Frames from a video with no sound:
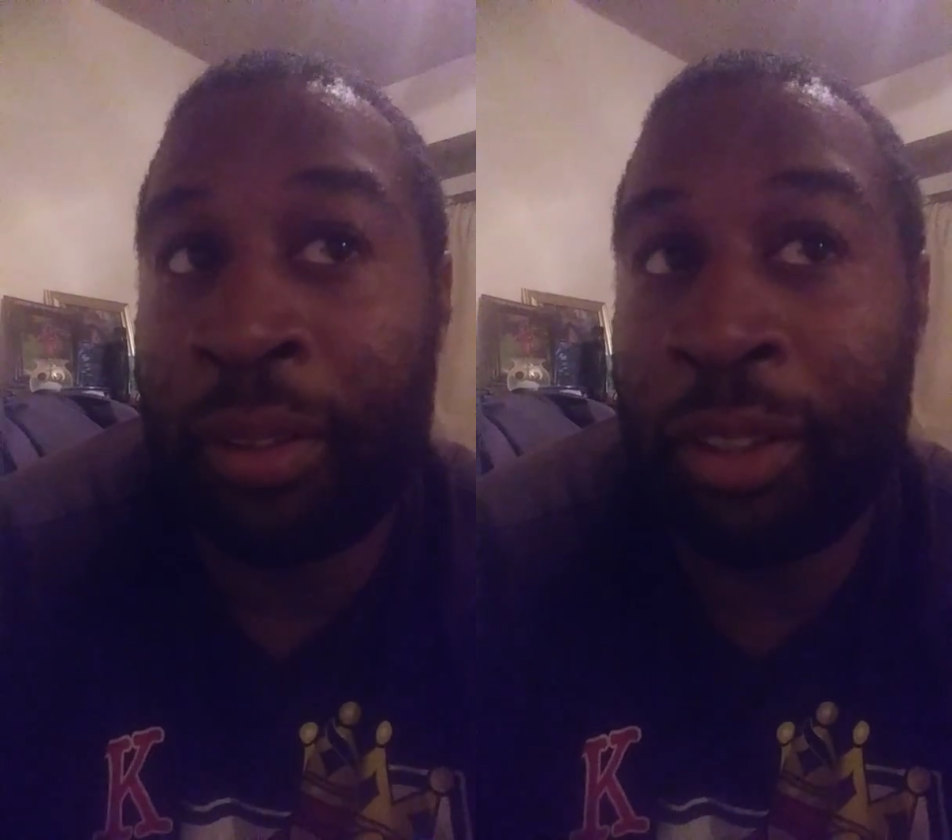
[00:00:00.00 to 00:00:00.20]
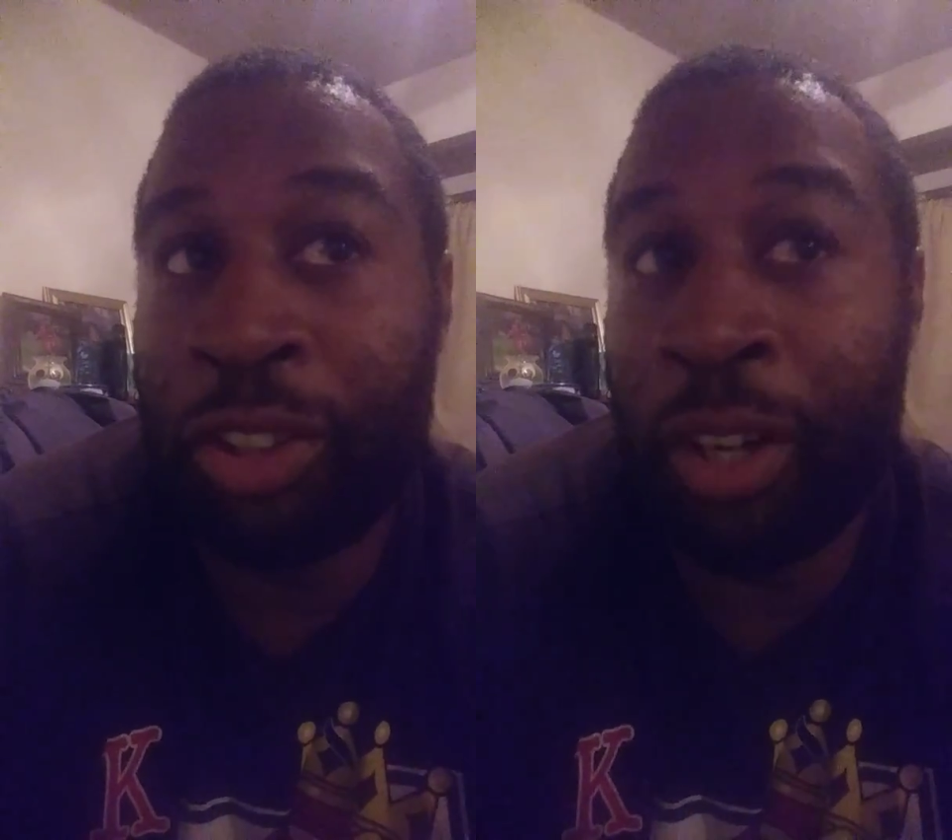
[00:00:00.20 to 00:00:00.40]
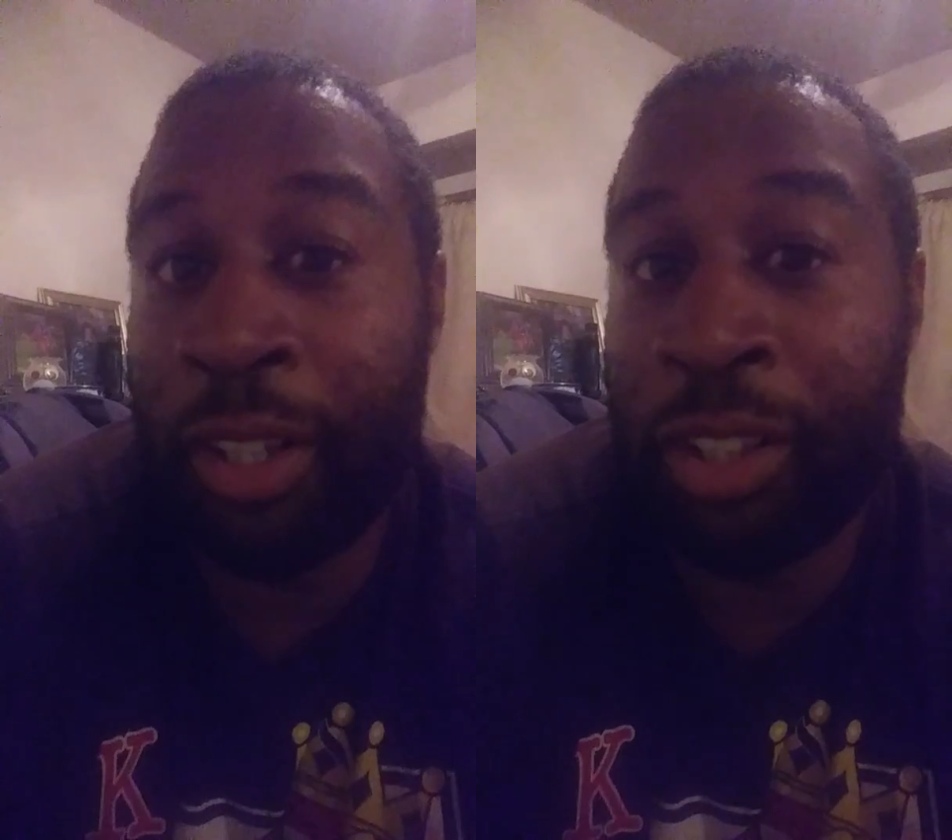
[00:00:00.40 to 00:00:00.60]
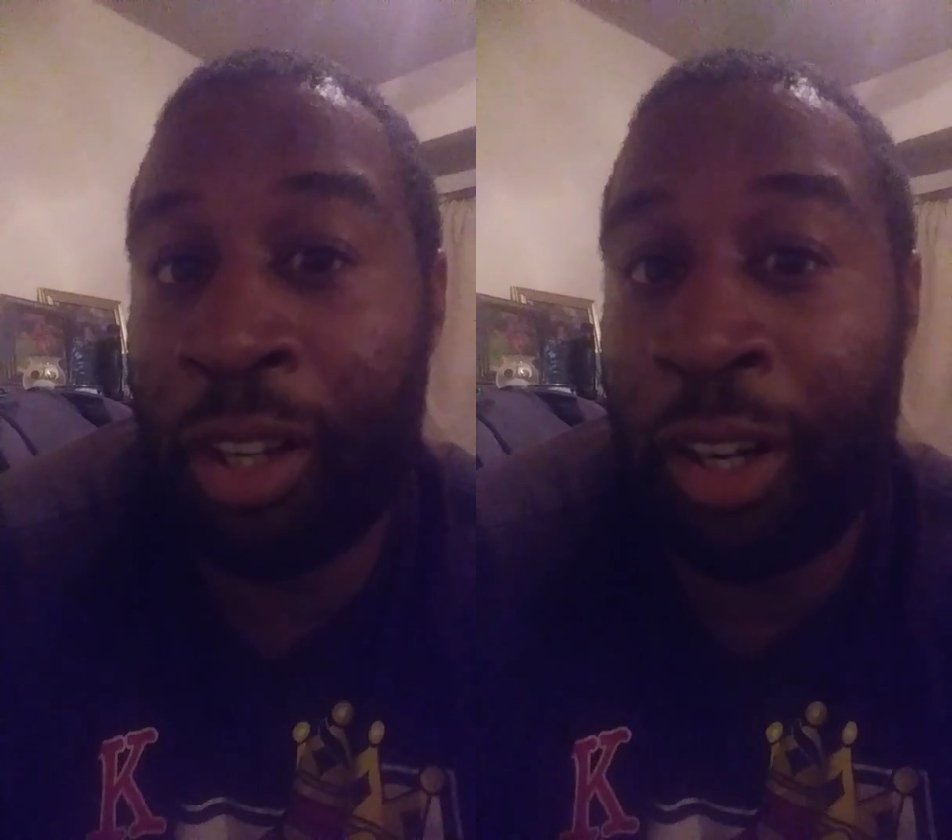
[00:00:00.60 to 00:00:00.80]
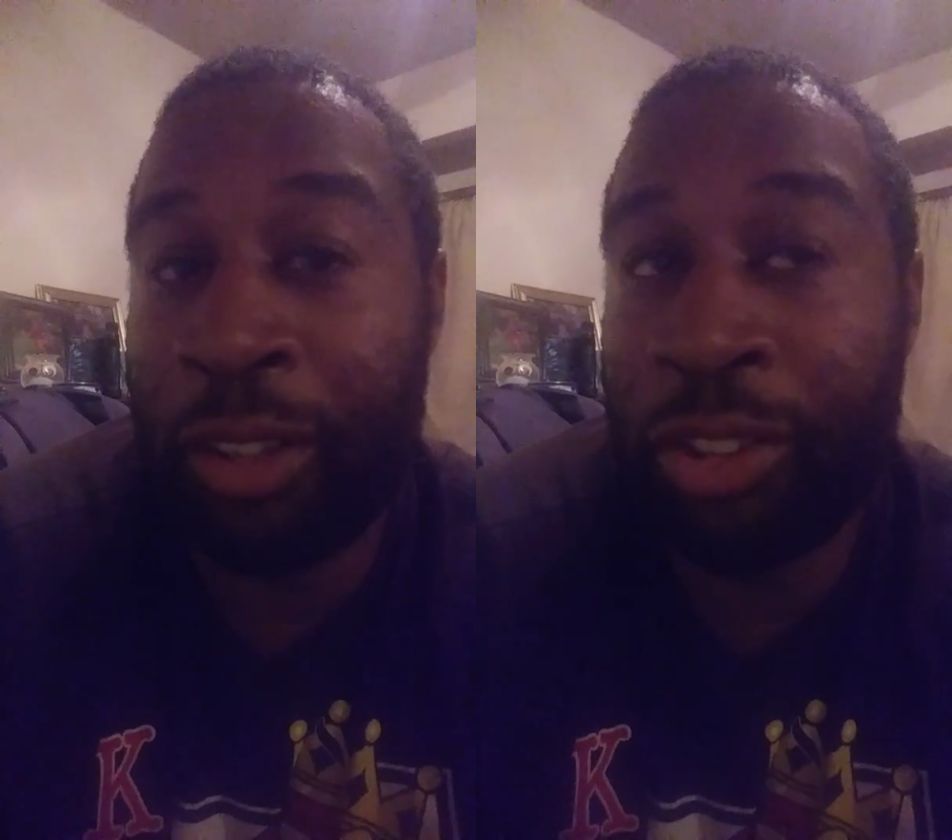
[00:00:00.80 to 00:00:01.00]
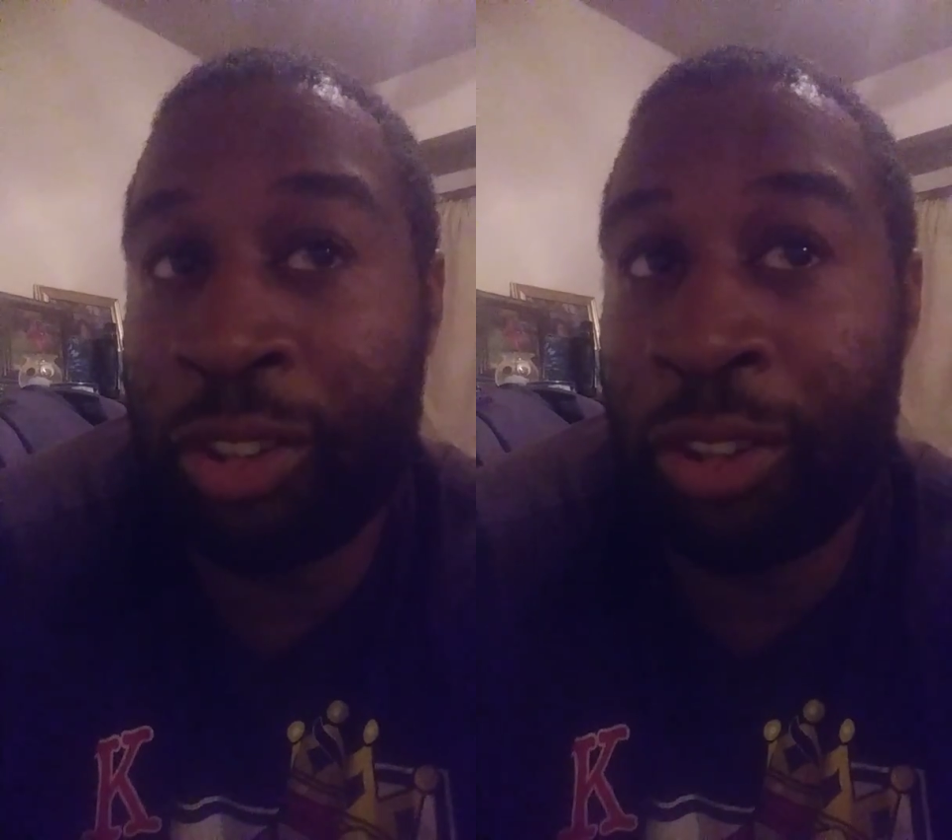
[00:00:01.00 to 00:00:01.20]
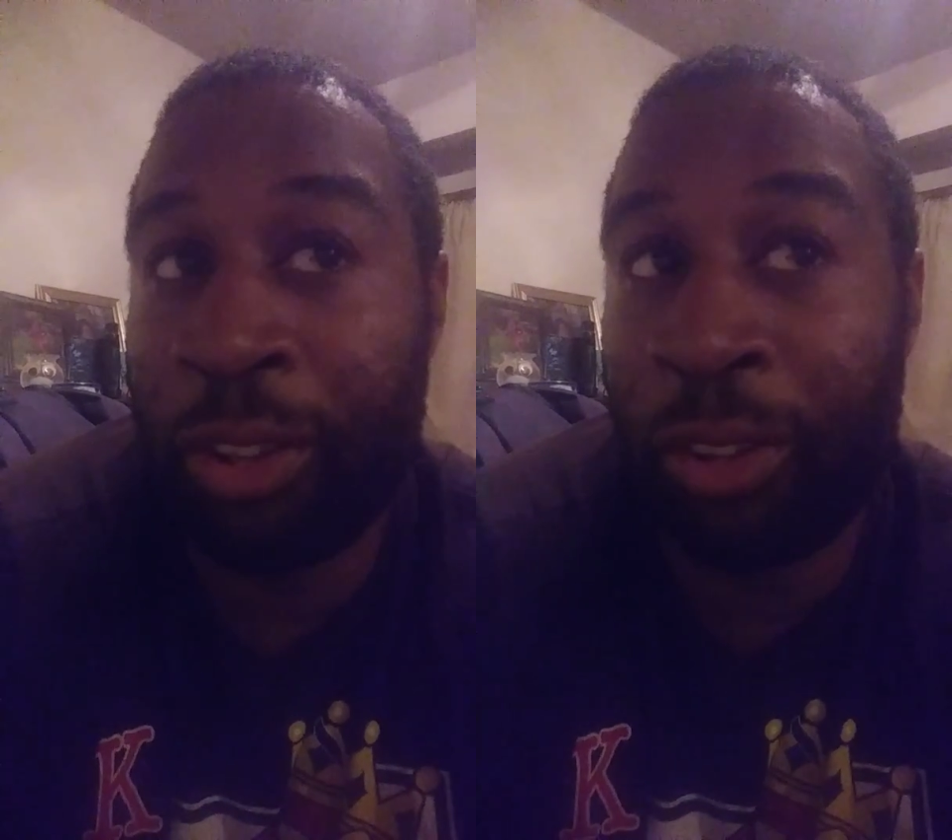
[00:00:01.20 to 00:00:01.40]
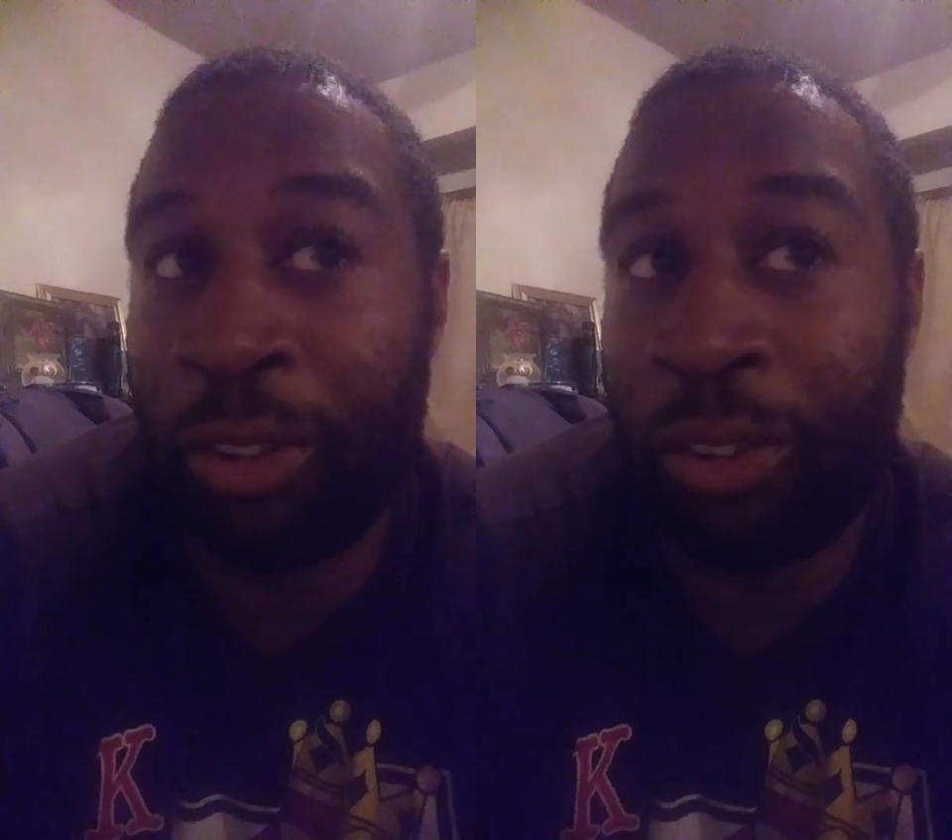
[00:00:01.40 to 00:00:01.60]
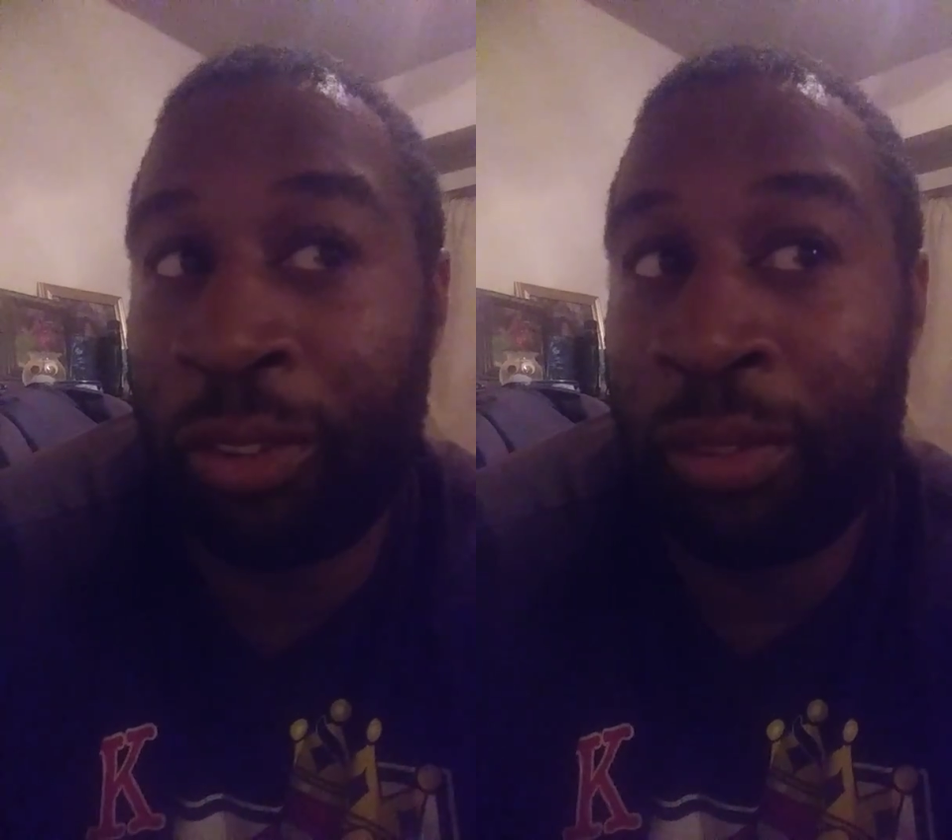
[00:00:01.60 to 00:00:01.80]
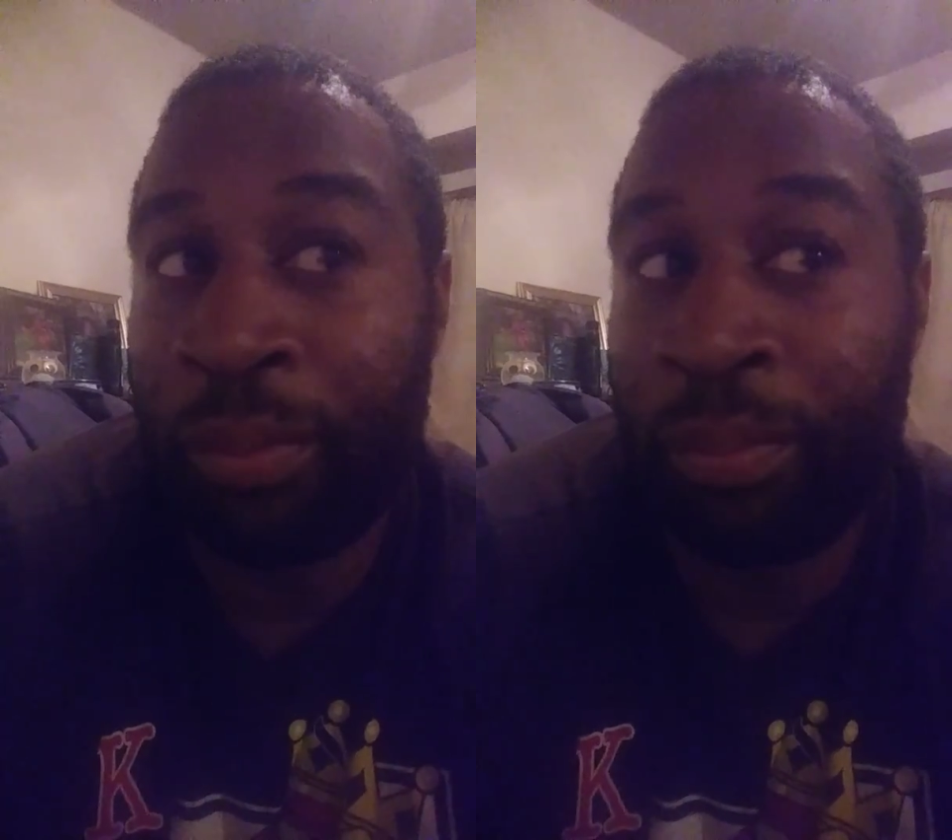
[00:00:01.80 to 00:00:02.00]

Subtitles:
to try to talk to the girl